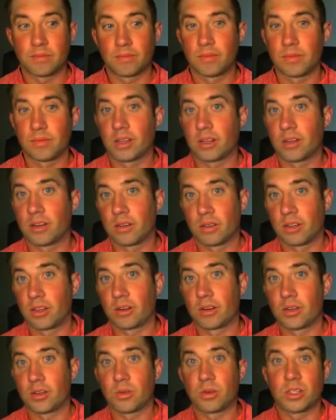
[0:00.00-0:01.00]
they're,
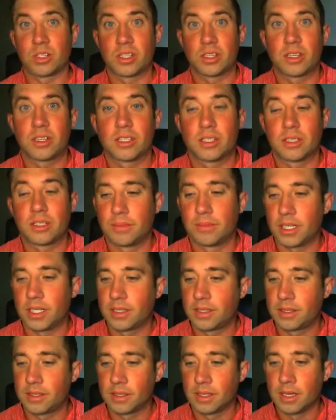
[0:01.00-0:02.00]
they're yours to
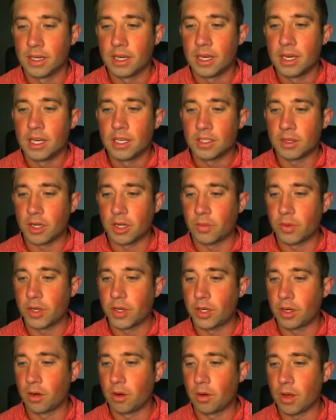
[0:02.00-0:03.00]
customize. So here we
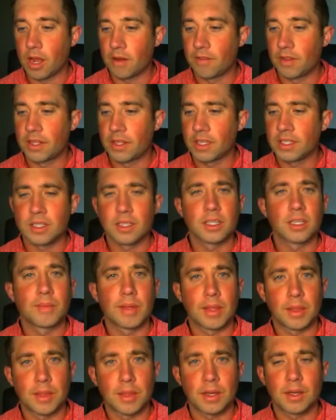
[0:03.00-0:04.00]
go. Everything's a little
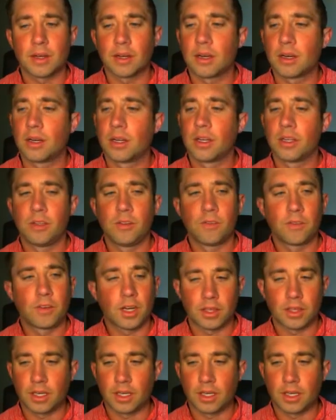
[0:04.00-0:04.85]
bit thicker. You've got the